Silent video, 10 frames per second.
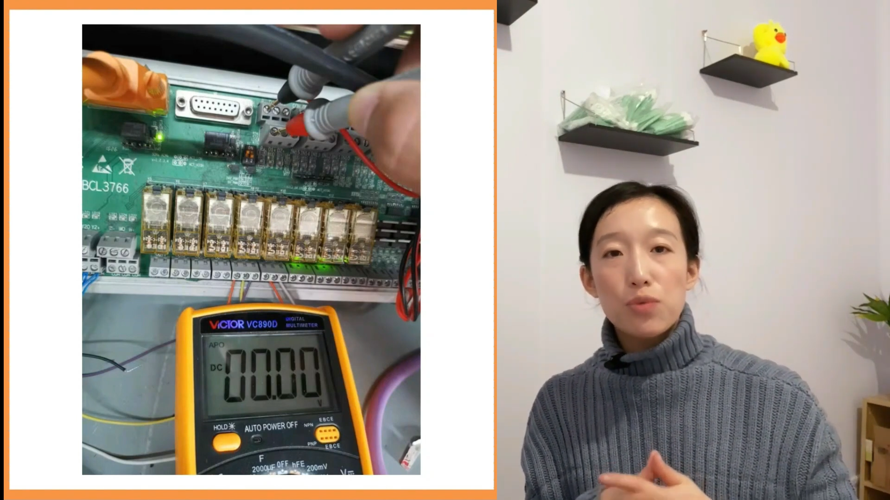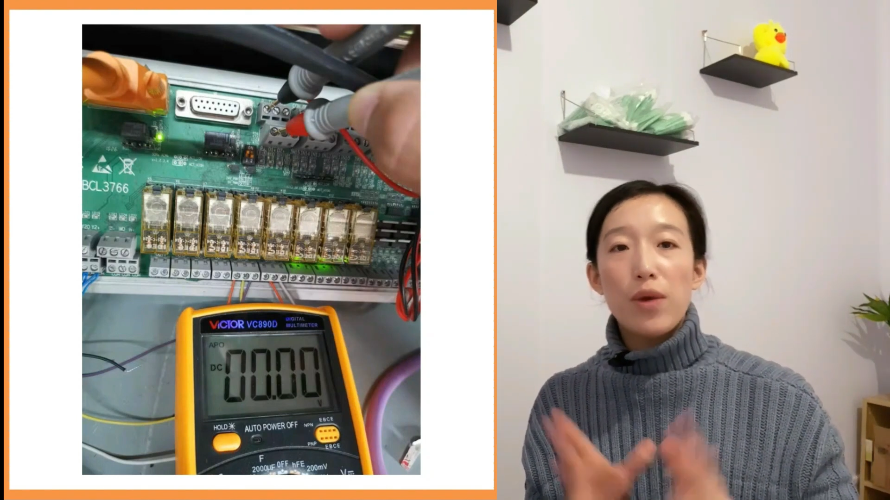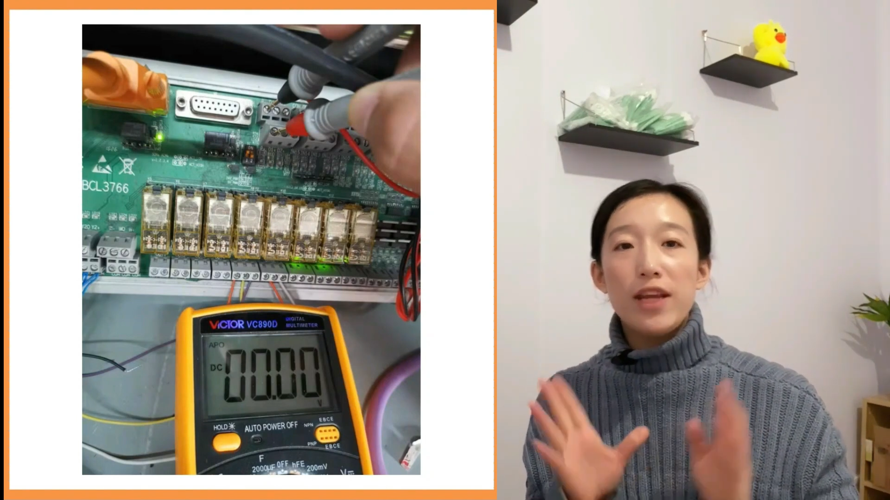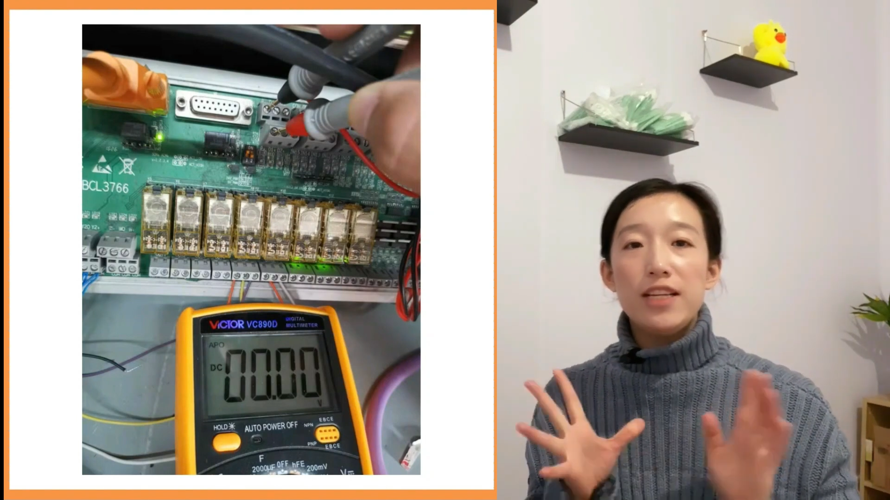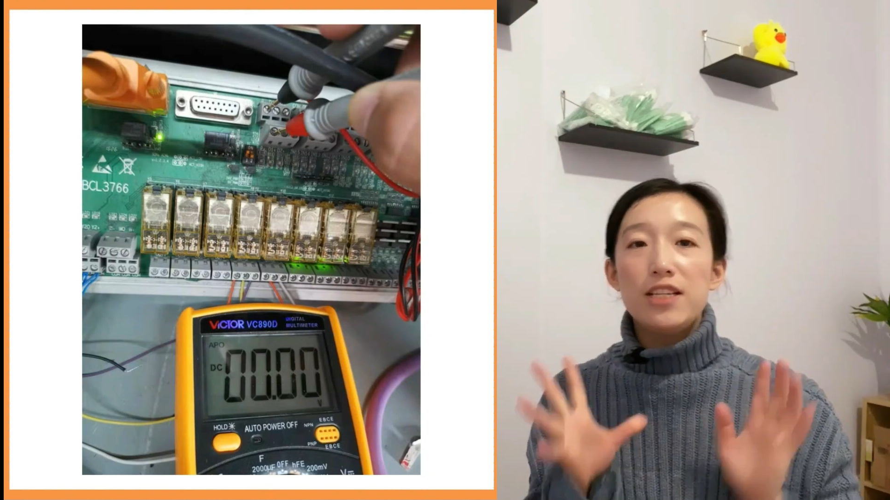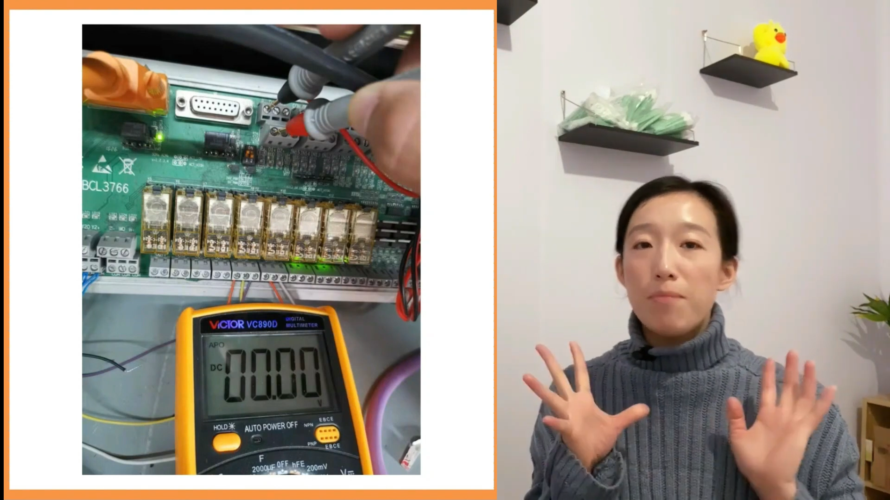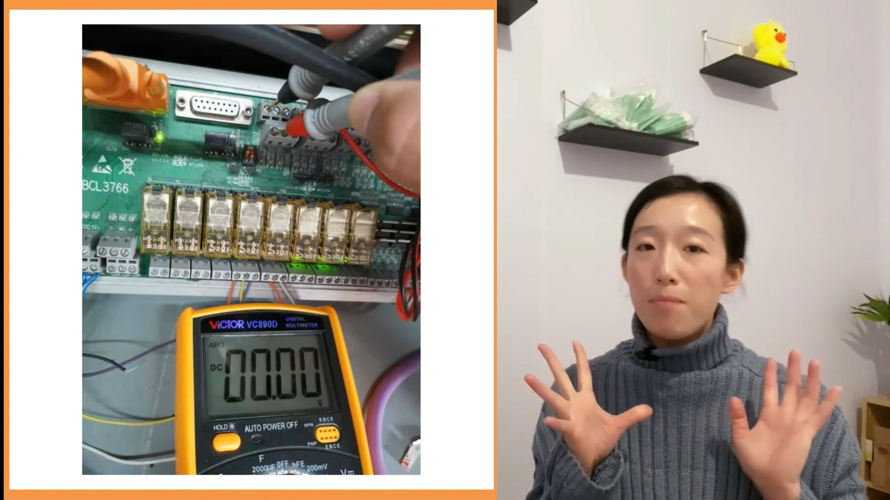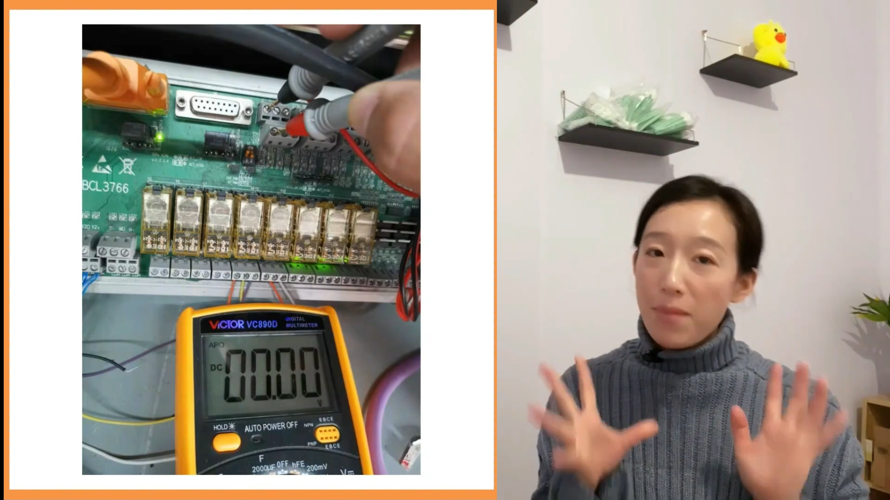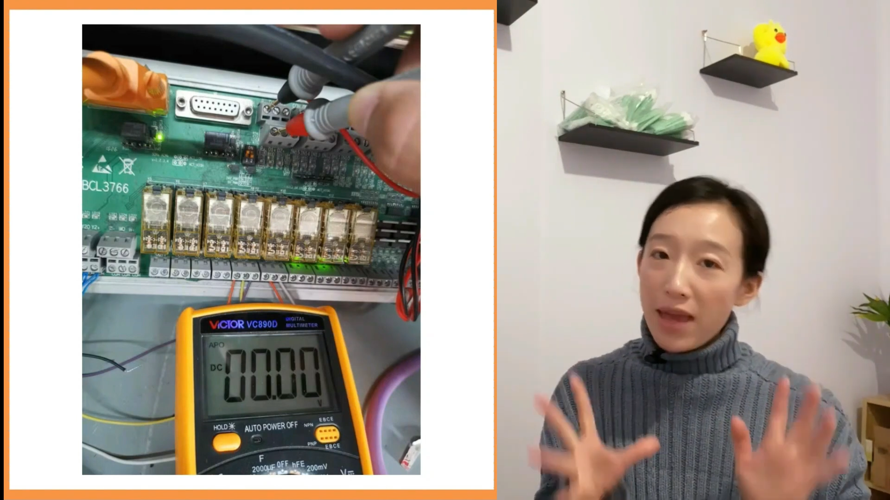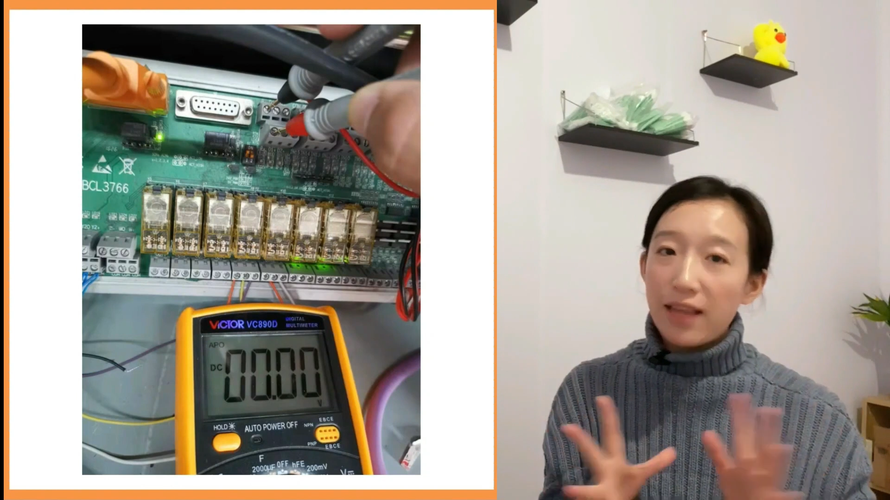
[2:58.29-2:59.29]
we need to
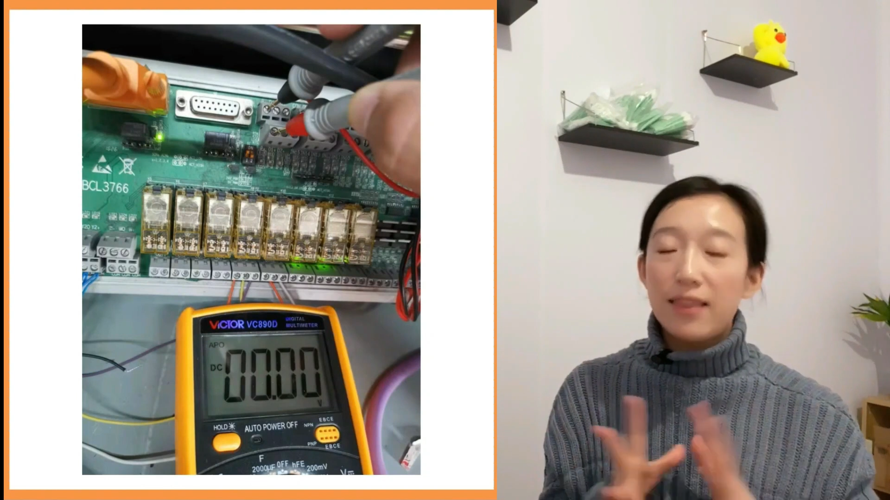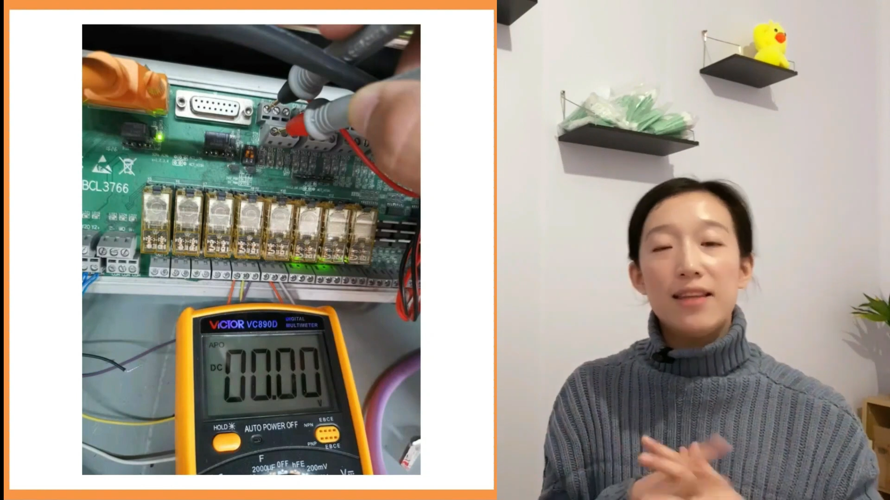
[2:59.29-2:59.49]
make the